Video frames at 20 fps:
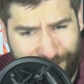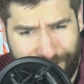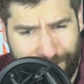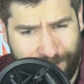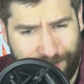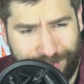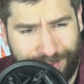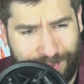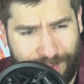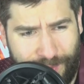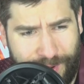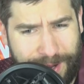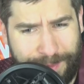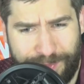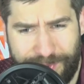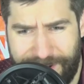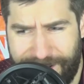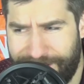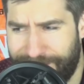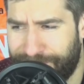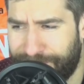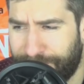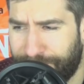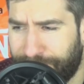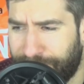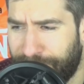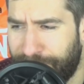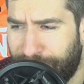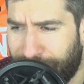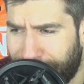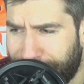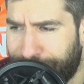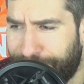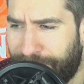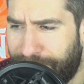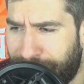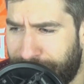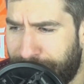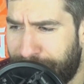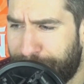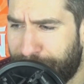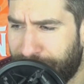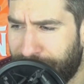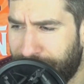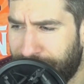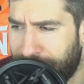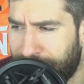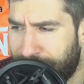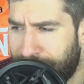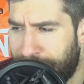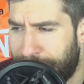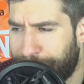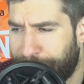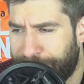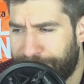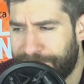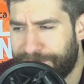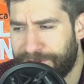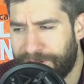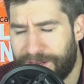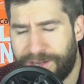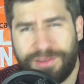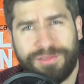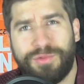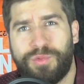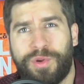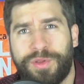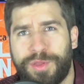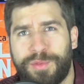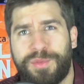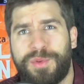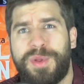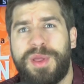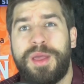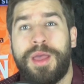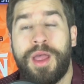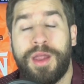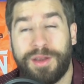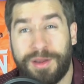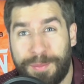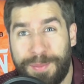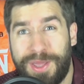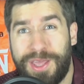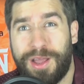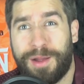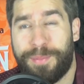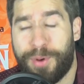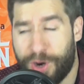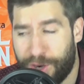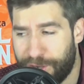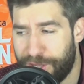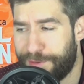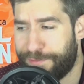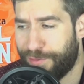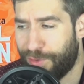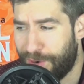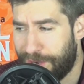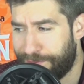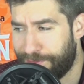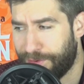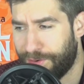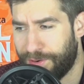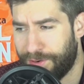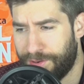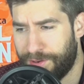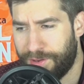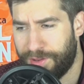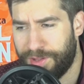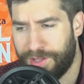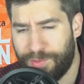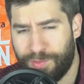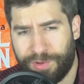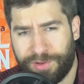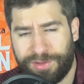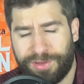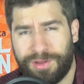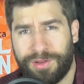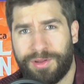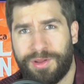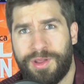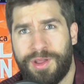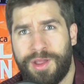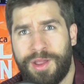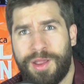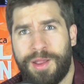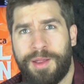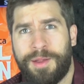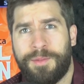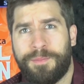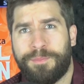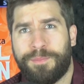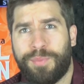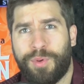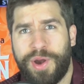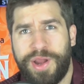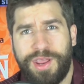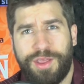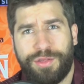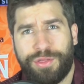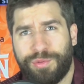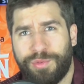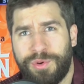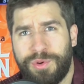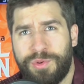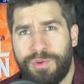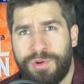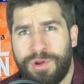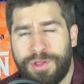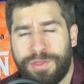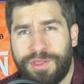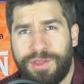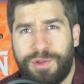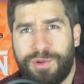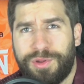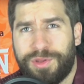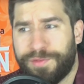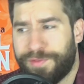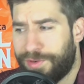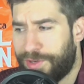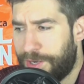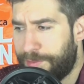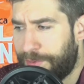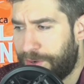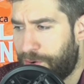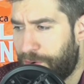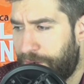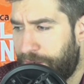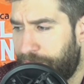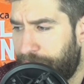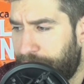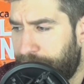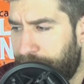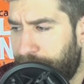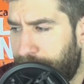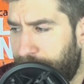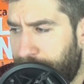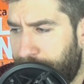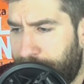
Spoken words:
it was so apprehensive to not offend anybody. But this guy doesn't want them to be a party forever. He wants to break through the use of a democratic